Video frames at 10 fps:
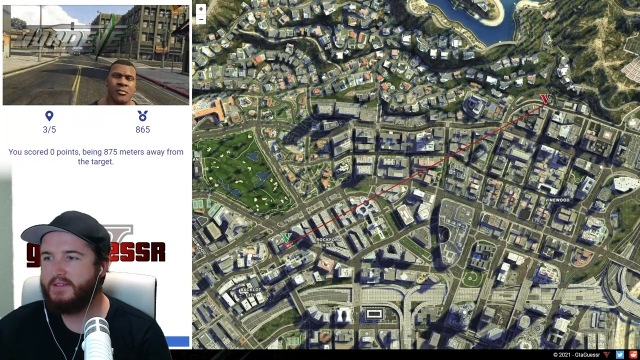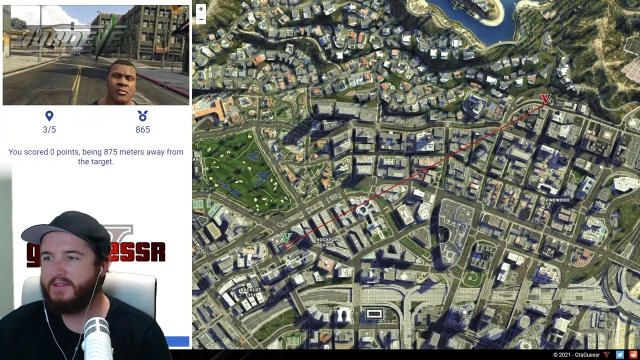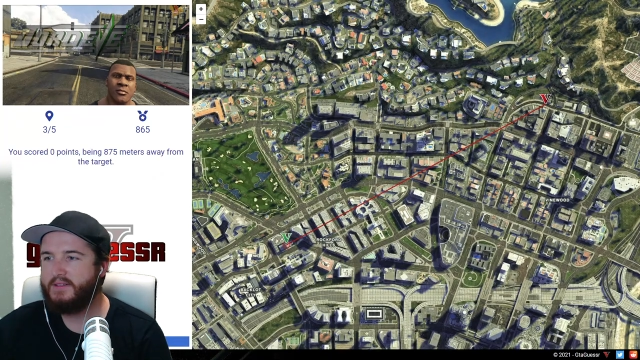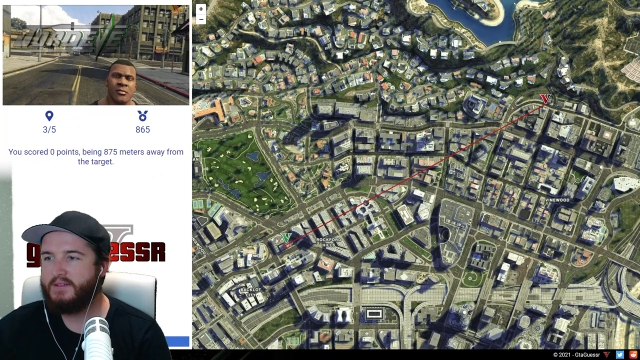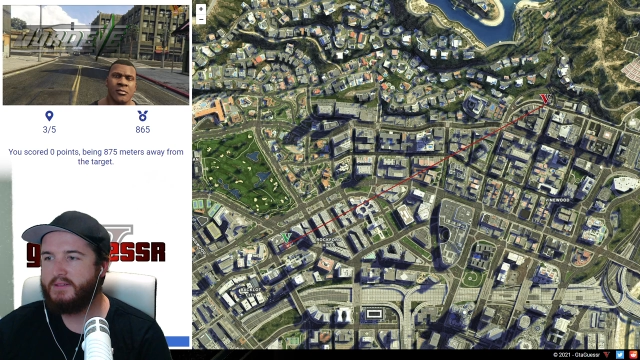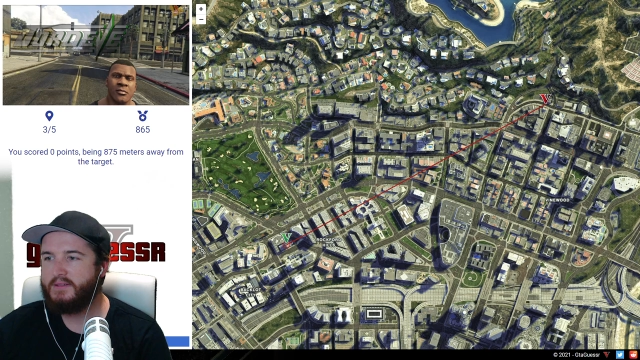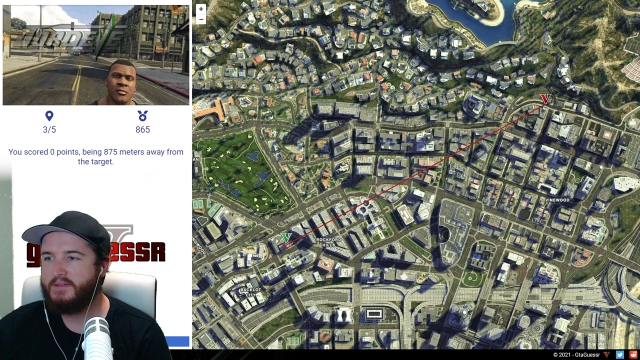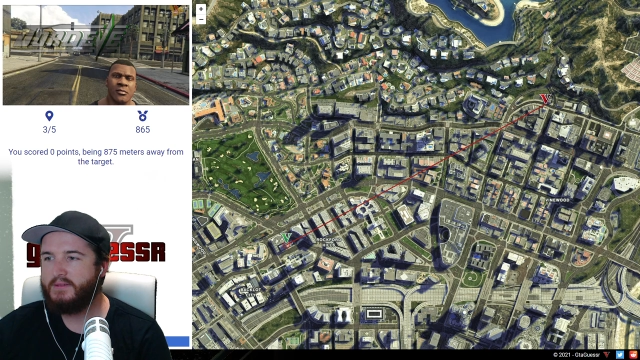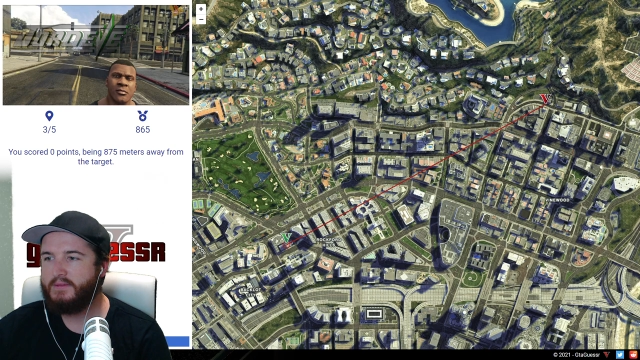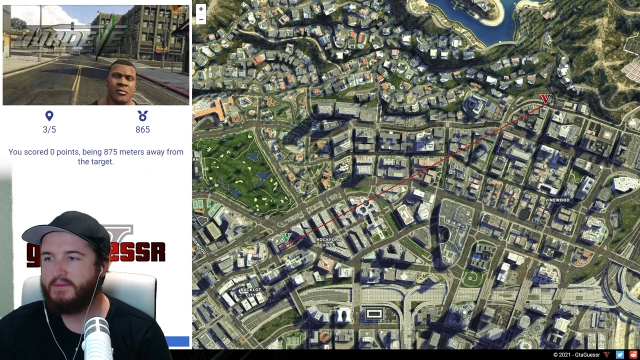
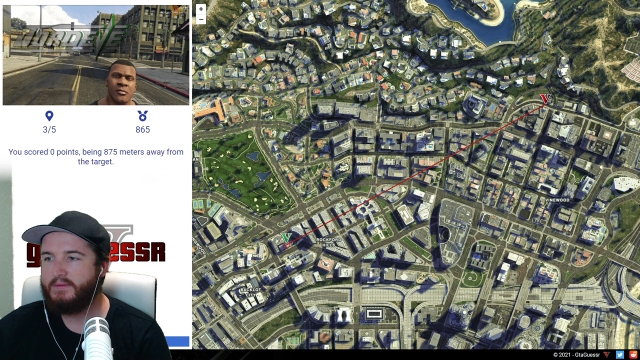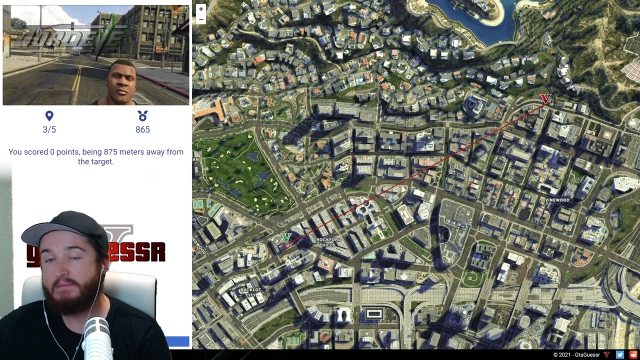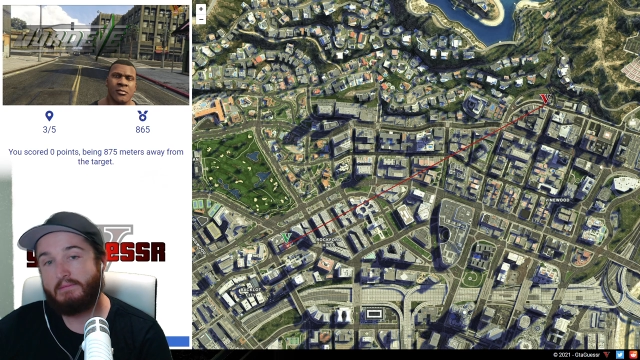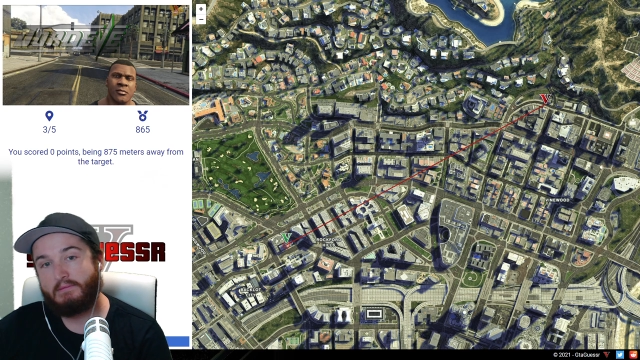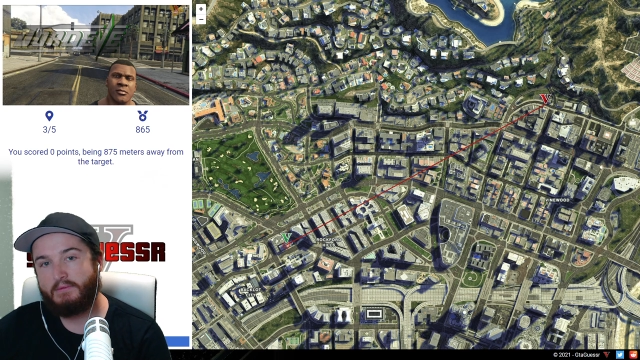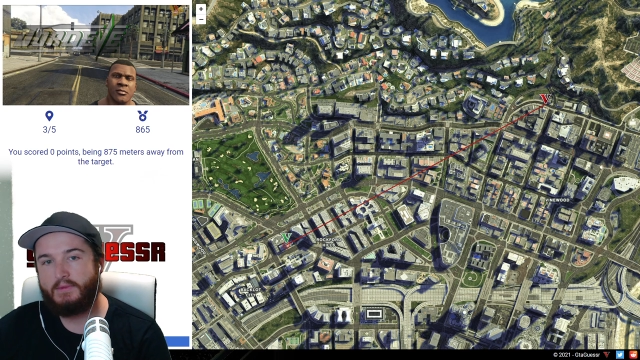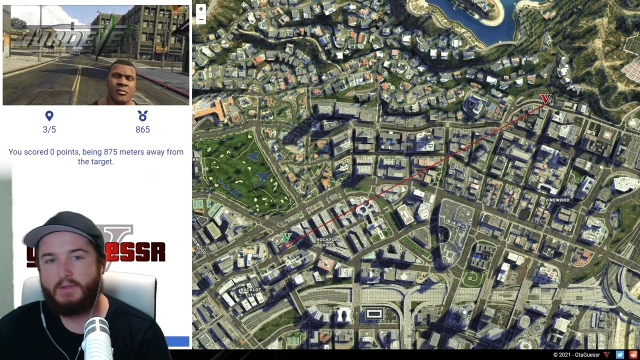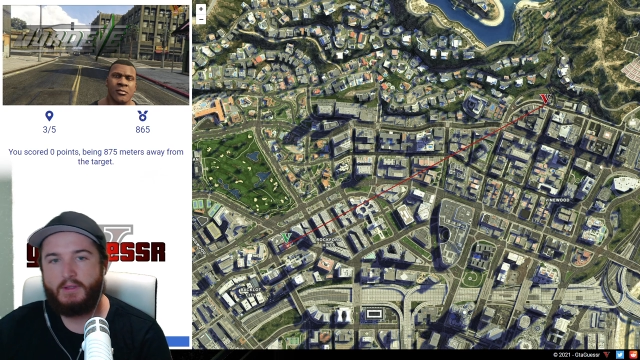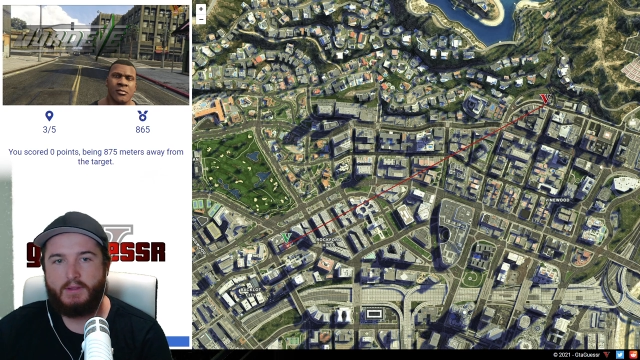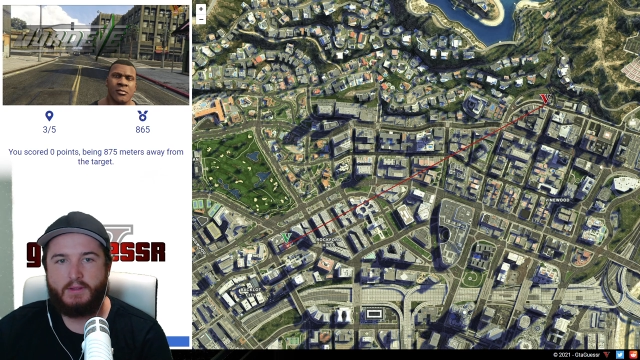
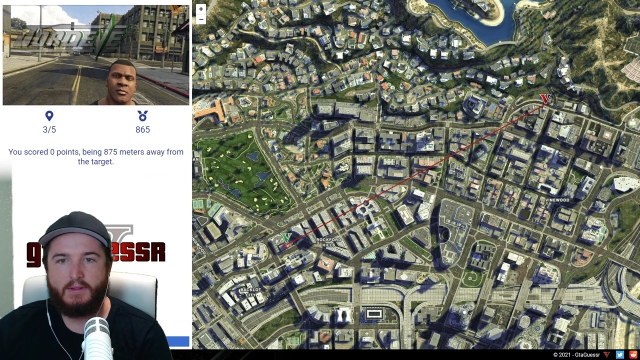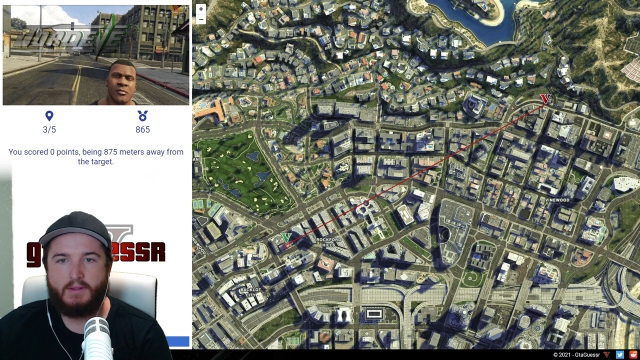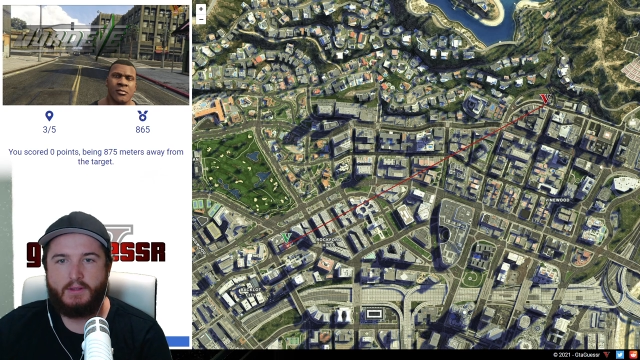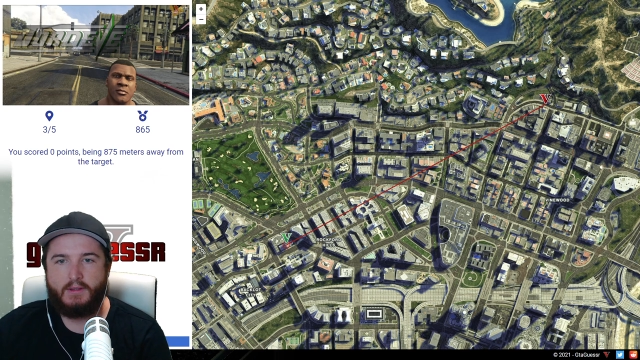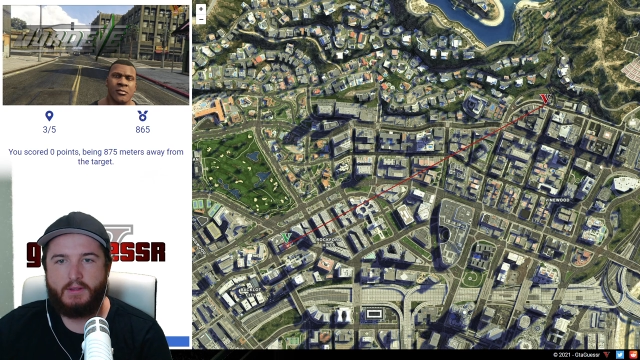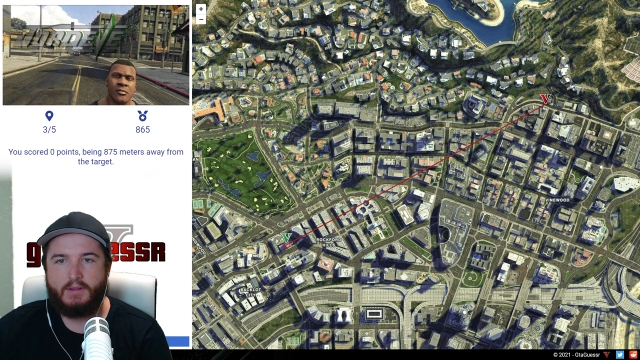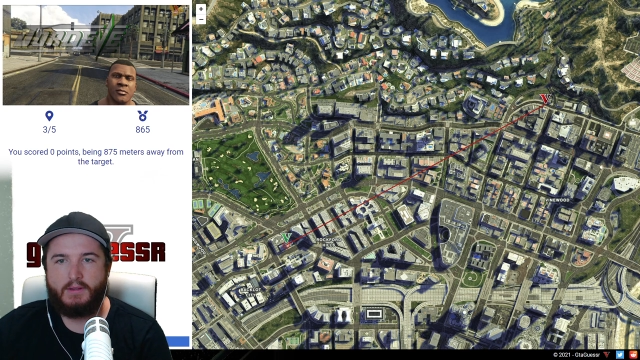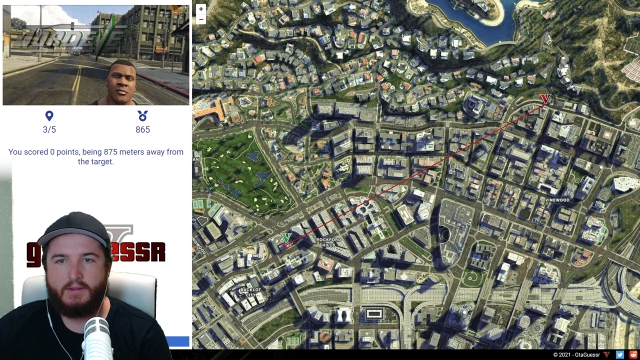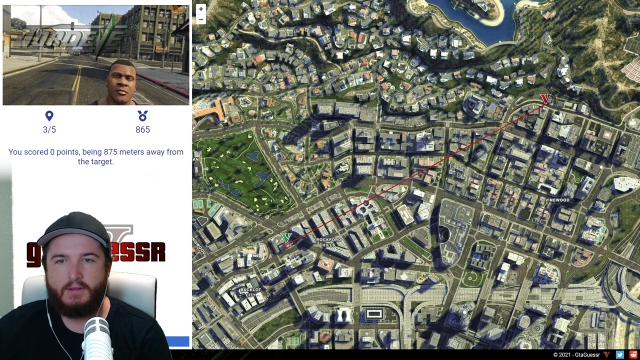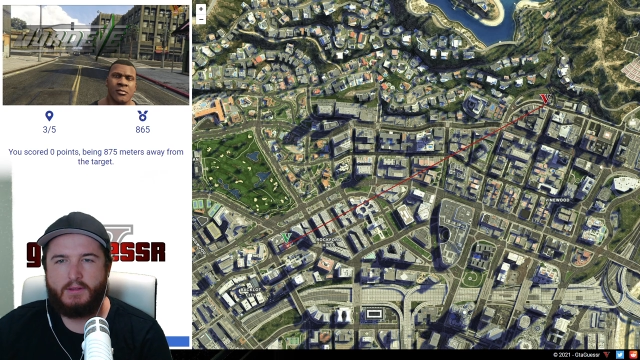
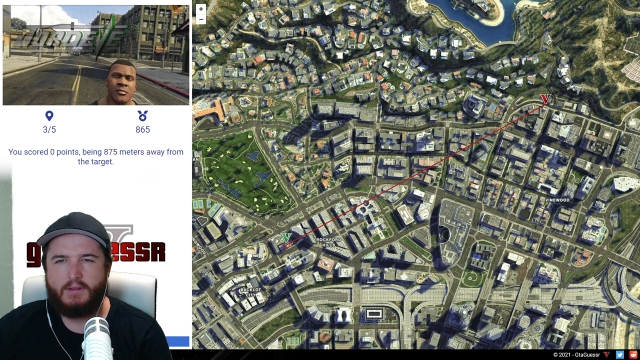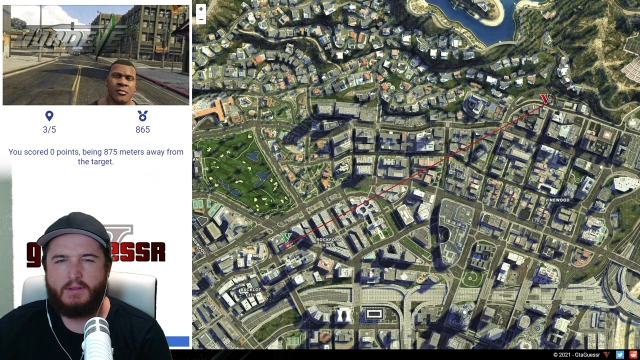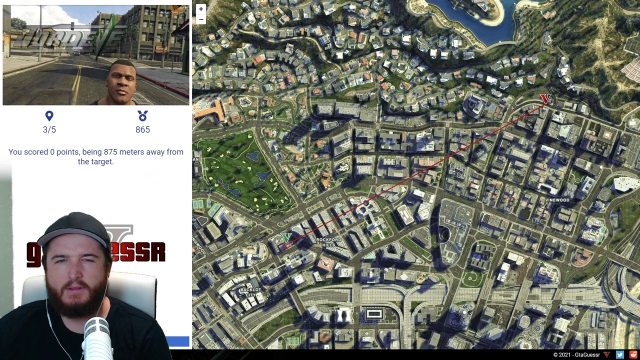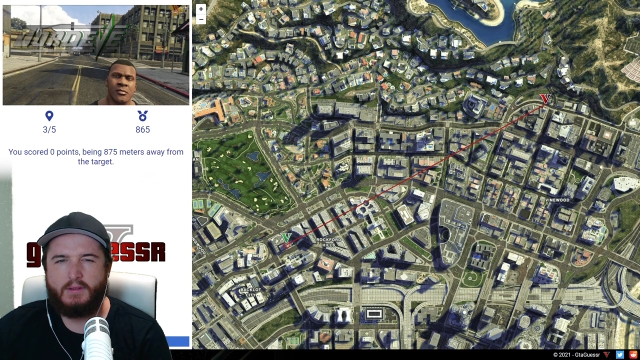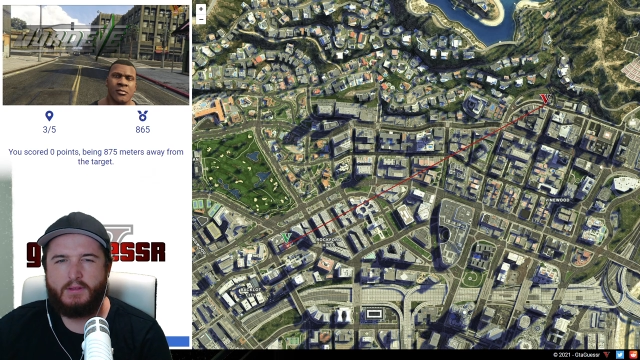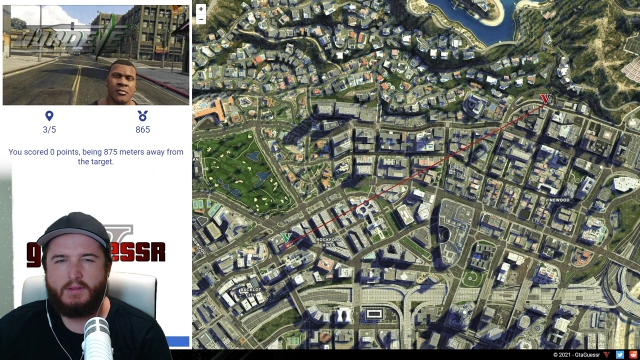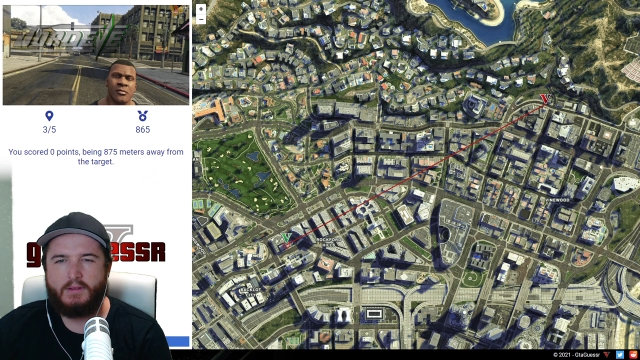Nothing is said.